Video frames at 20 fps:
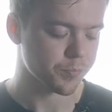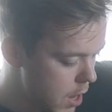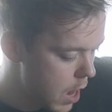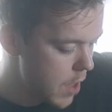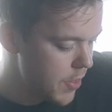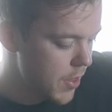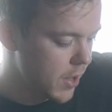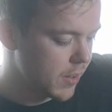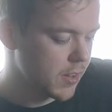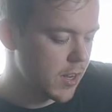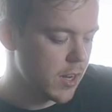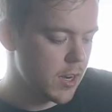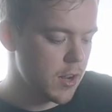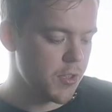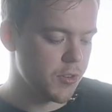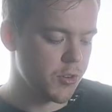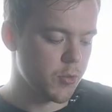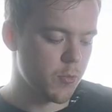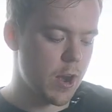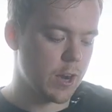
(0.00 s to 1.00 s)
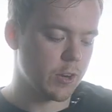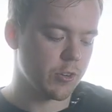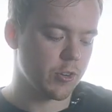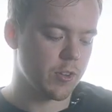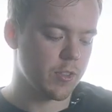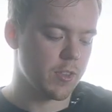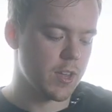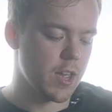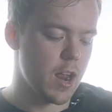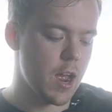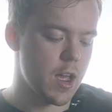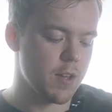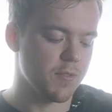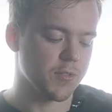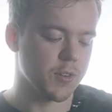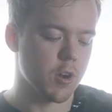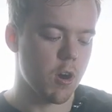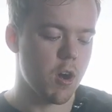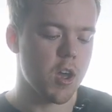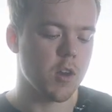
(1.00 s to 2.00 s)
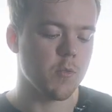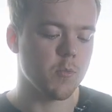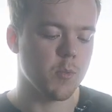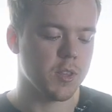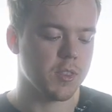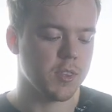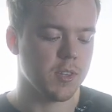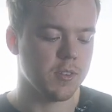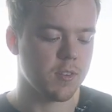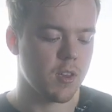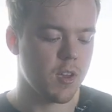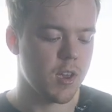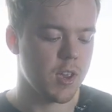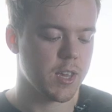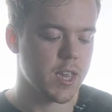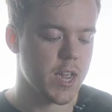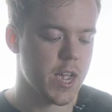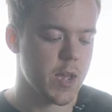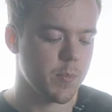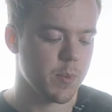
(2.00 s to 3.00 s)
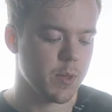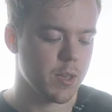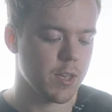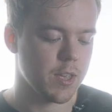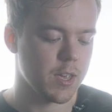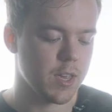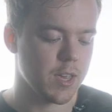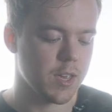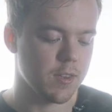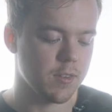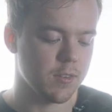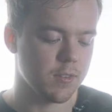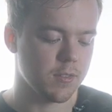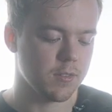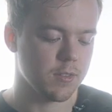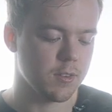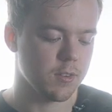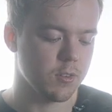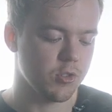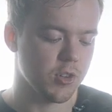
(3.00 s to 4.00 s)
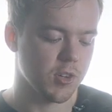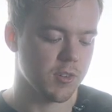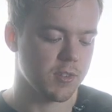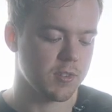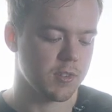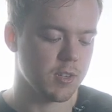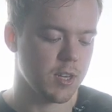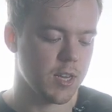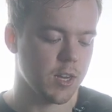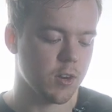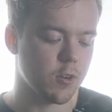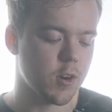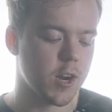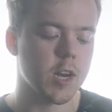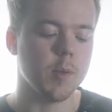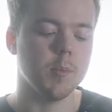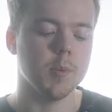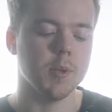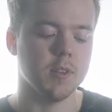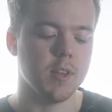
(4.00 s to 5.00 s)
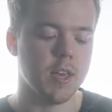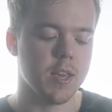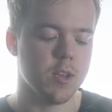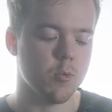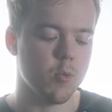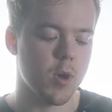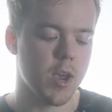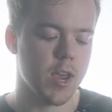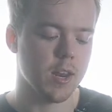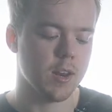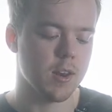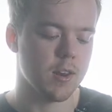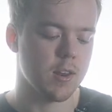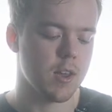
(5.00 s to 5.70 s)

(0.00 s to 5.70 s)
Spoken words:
And that's kind of the direction that I've gone with this Hicapa, is just incredibly lightweight.